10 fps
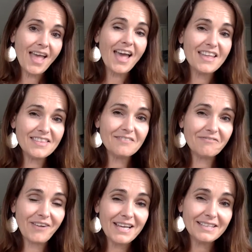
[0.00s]
And then
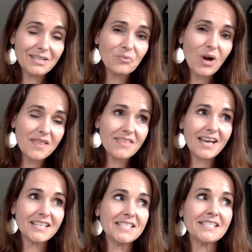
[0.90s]
finally, one
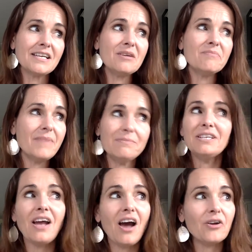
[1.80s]
that's maybe
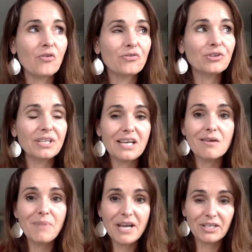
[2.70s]
not overly
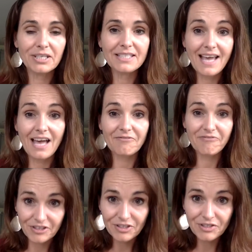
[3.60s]
apparent at
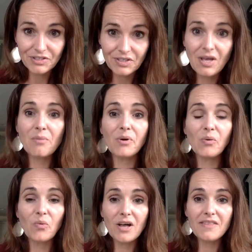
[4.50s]
first, but
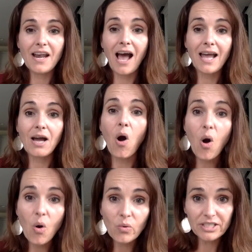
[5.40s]
one that I
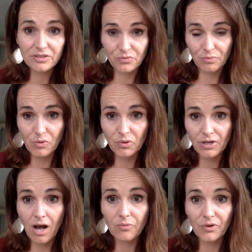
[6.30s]
always report
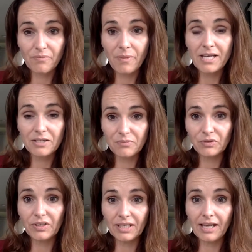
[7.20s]
on with my
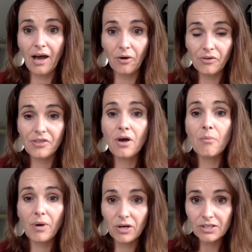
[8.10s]
community health
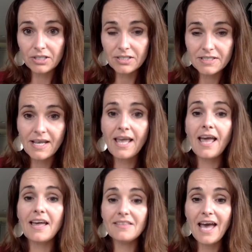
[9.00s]
partners,
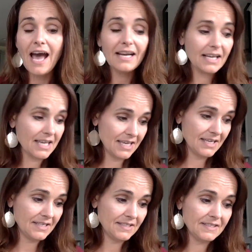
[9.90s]
and that
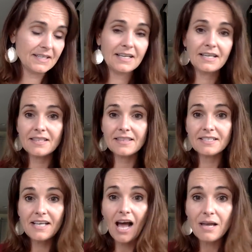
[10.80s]
is the
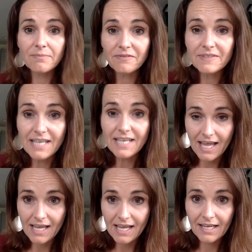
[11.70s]
time of
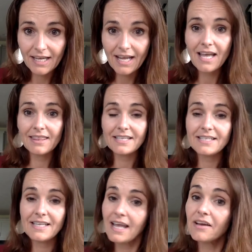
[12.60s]
day and the
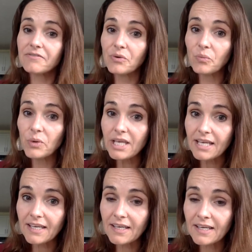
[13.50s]
day of the week